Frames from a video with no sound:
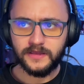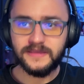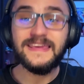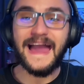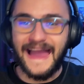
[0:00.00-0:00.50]

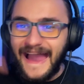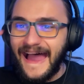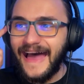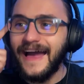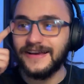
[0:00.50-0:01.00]

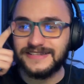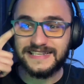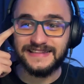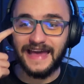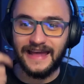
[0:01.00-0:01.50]
Yeah, I
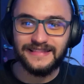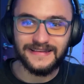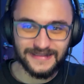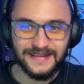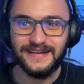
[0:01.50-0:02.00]
seen that.
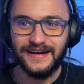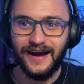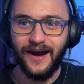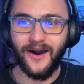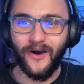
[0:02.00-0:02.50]

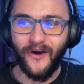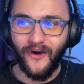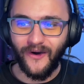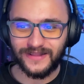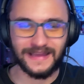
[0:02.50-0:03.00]

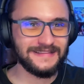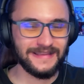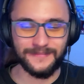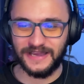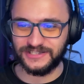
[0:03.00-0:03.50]
That
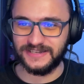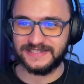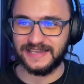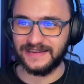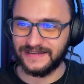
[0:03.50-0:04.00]
animation is
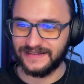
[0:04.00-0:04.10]
sick.